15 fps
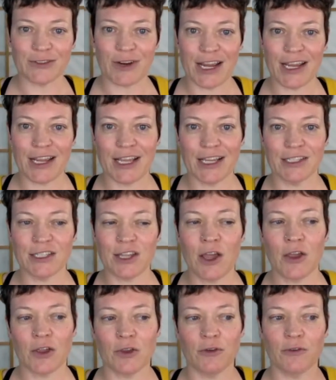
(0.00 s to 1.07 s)
right, is
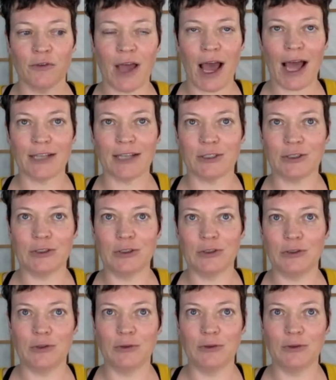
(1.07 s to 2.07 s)
you've had to